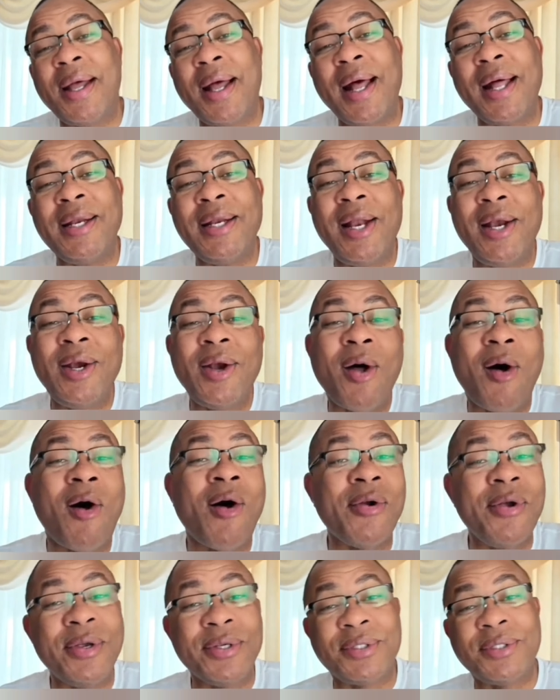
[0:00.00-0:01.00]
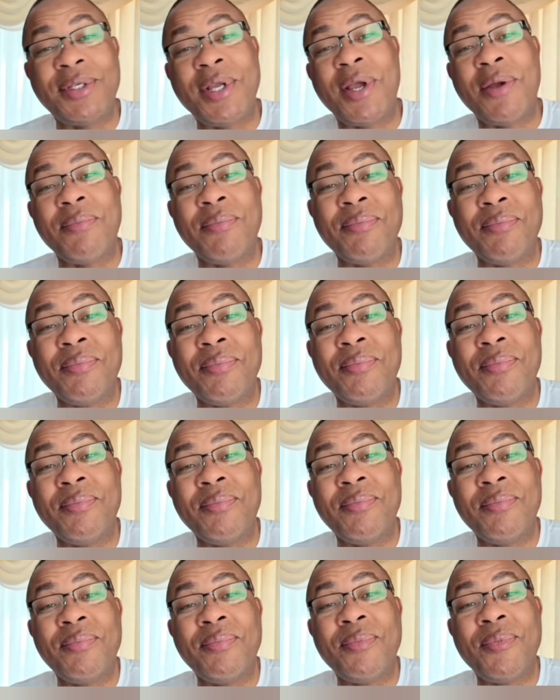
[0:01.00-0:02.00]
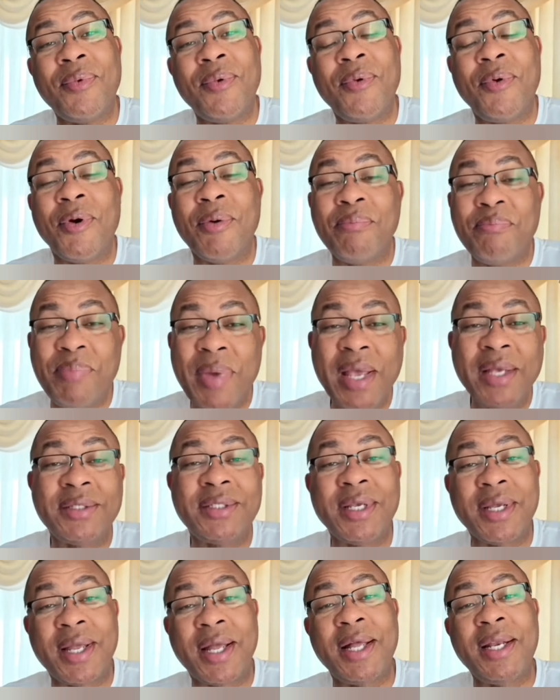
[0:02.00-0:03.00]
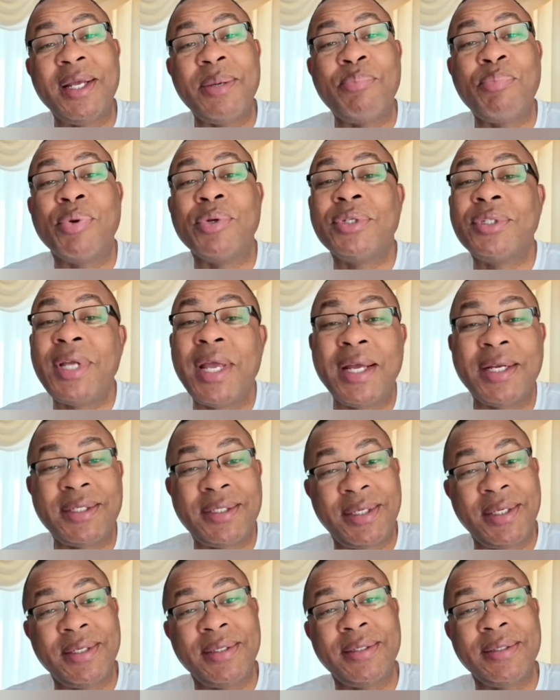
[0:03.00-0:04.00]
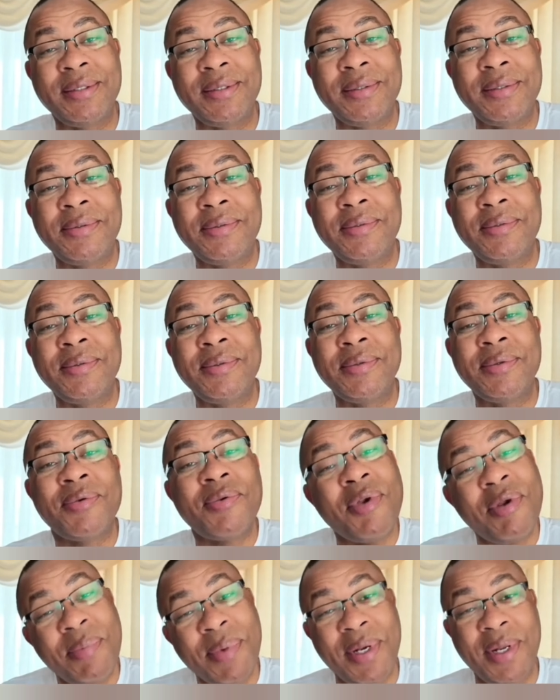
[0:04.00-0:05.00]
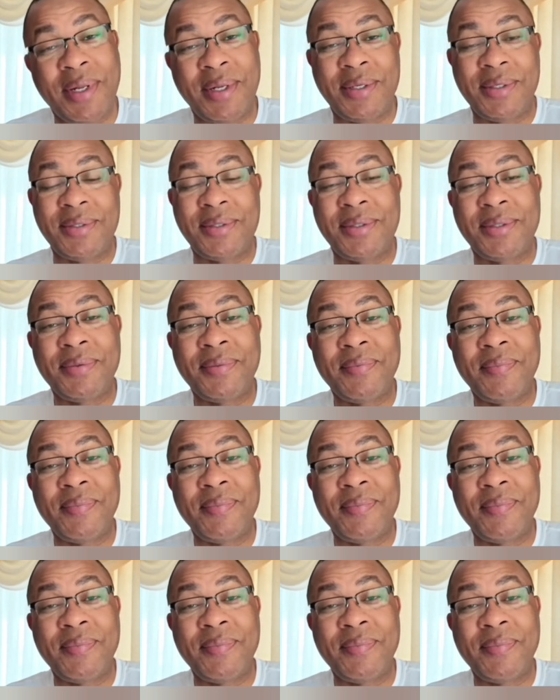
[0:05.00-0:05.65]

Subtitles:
and the lawyers them who are basically protecting criminals.